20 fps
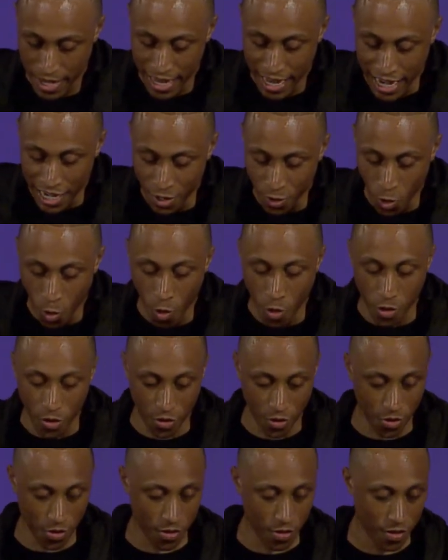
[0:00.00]
in
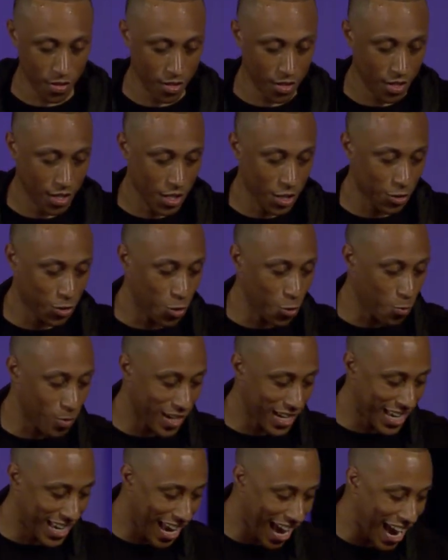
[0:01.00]
order to
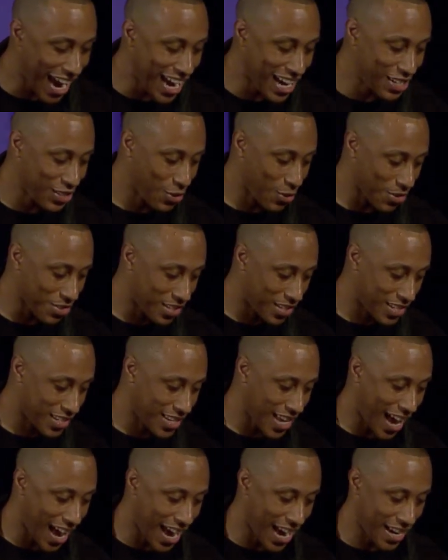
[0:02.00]
regain your
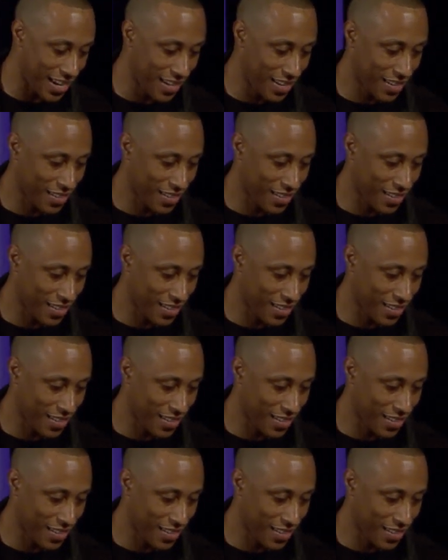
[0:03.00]
sight